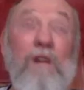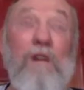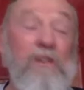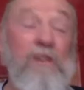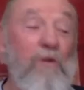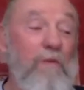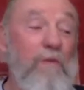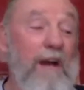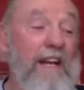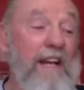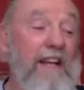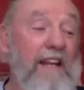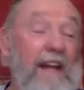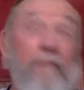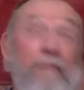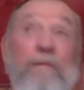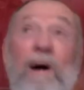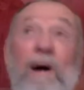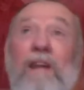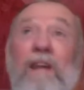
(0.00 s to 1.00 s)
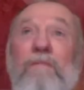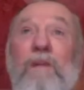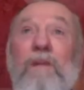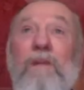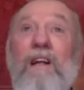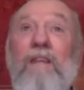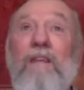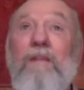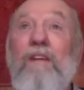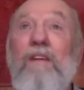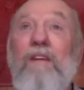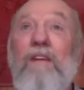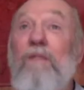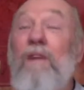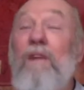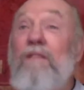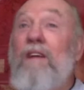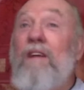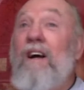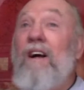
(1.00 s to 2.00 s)
too many of them, but I mean,
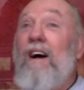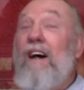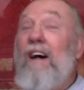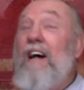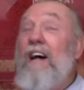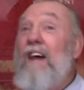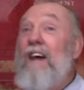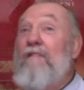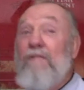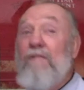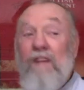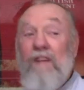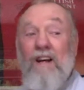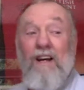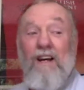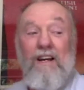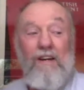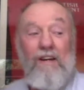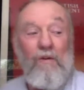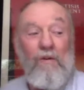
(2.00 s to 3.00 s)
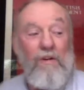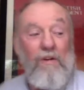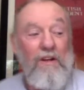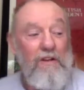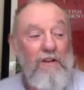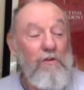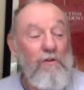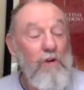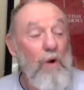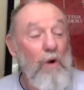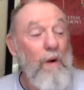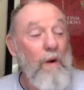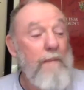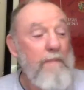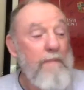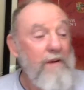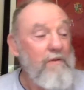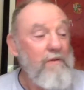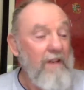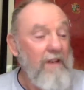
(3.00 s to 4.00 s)
I have, you know, you grow up
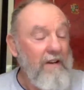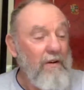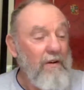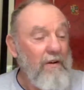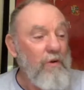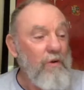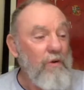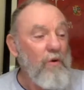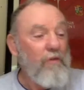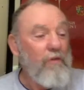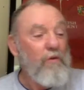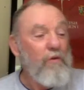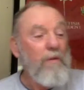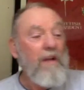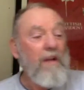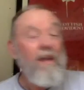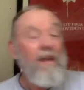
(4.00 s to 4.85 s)
and you go through, but